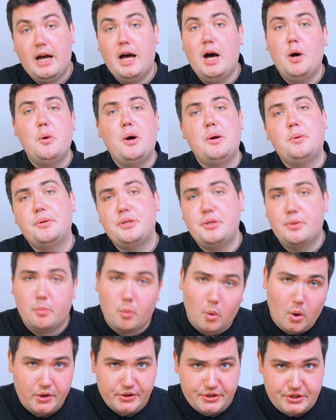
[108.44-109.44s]
however you
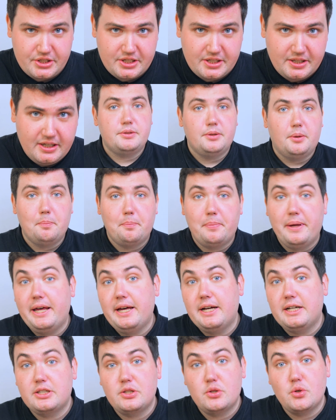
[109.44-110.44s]
want.
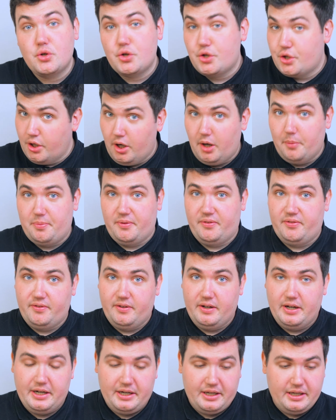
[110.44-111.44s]
Compared to
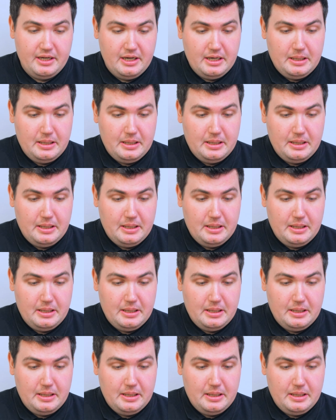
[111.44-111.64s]
Shopify,